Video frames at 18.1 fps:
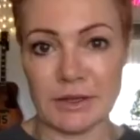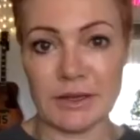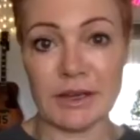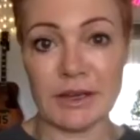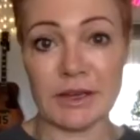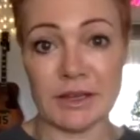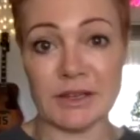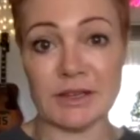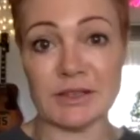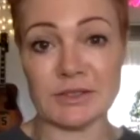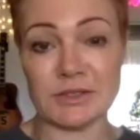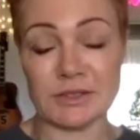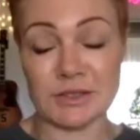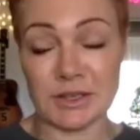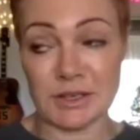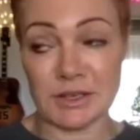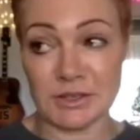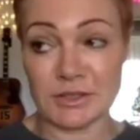Yeah, it is.
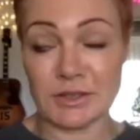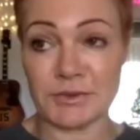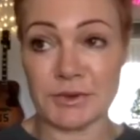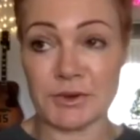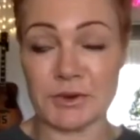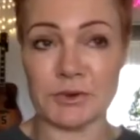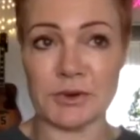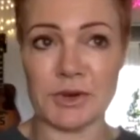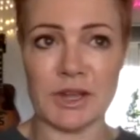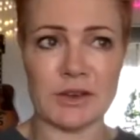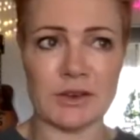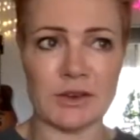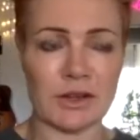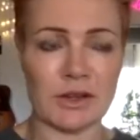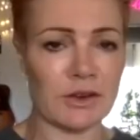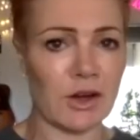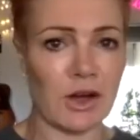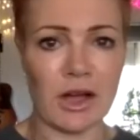It is difficult, and
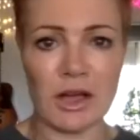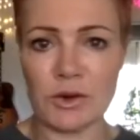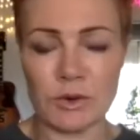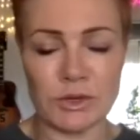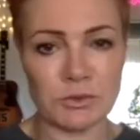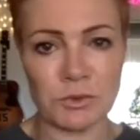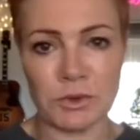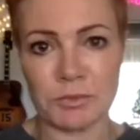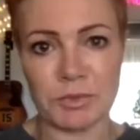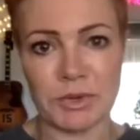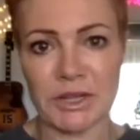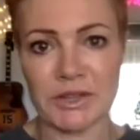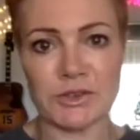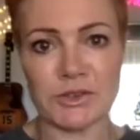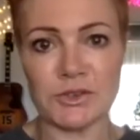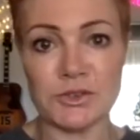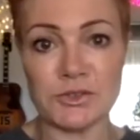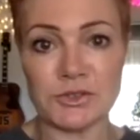you know I always want to play
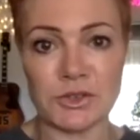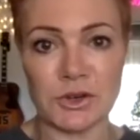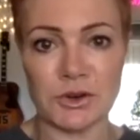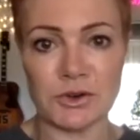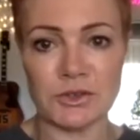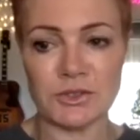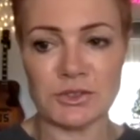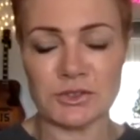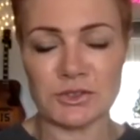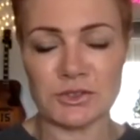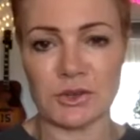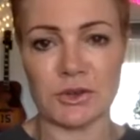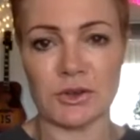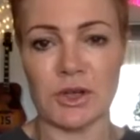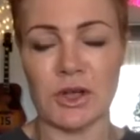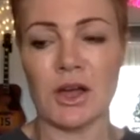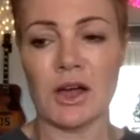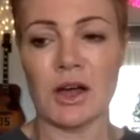the new songs,
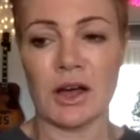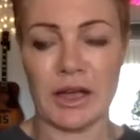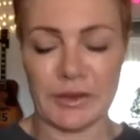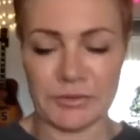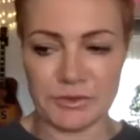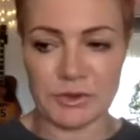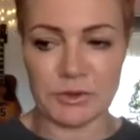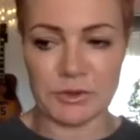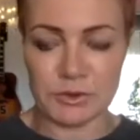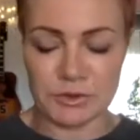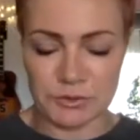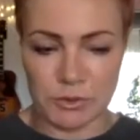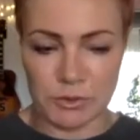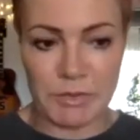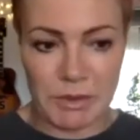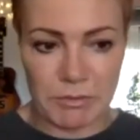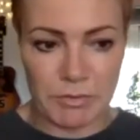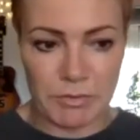so I have to always
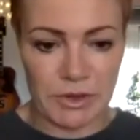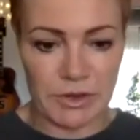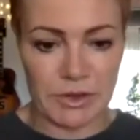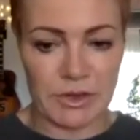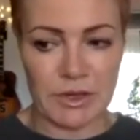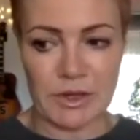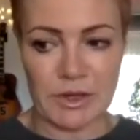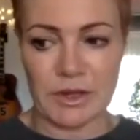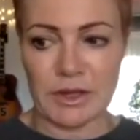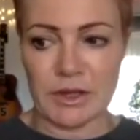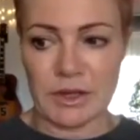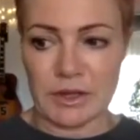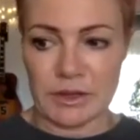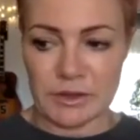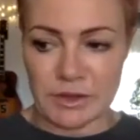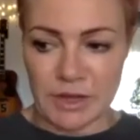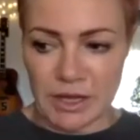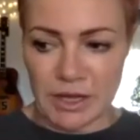remember
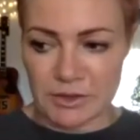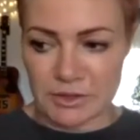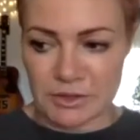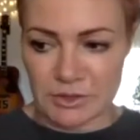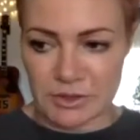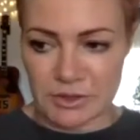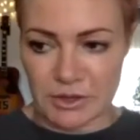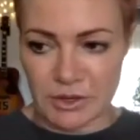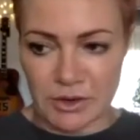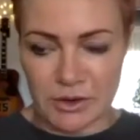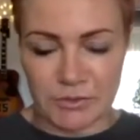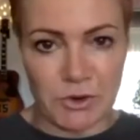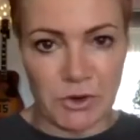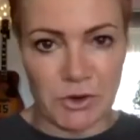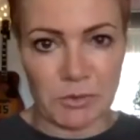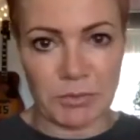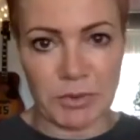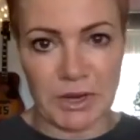that you know, I've
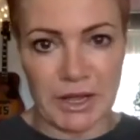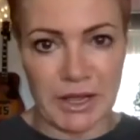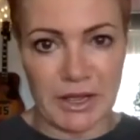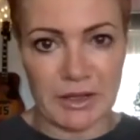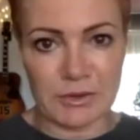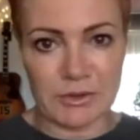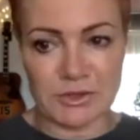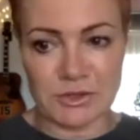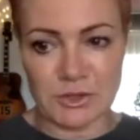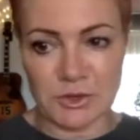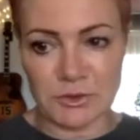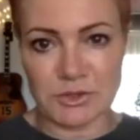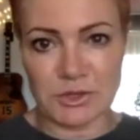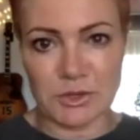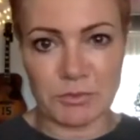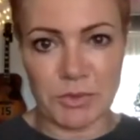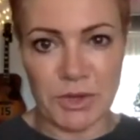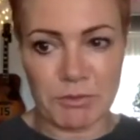got to play the
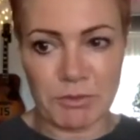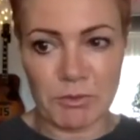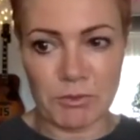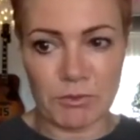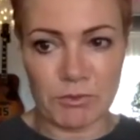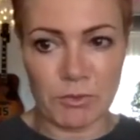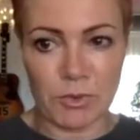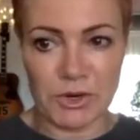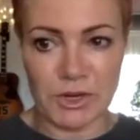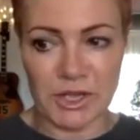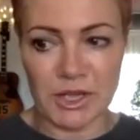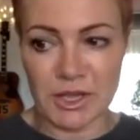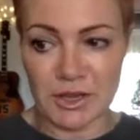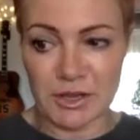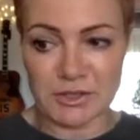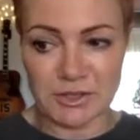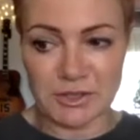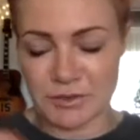songs that people want to
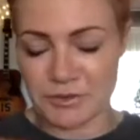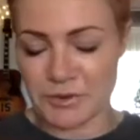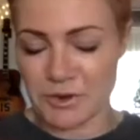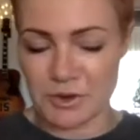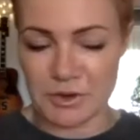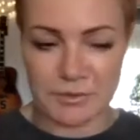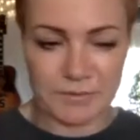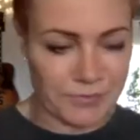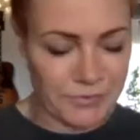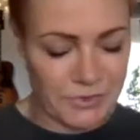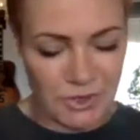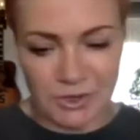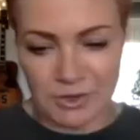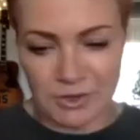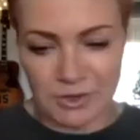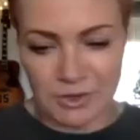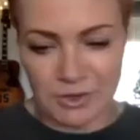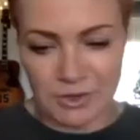hear. So I've got to
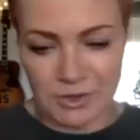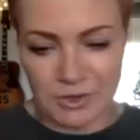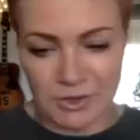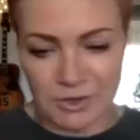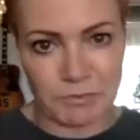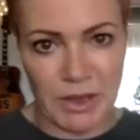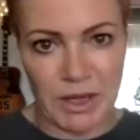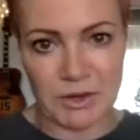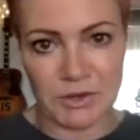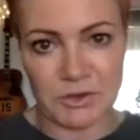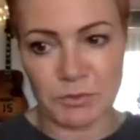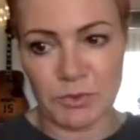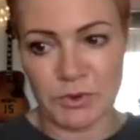kind of get a nice balance.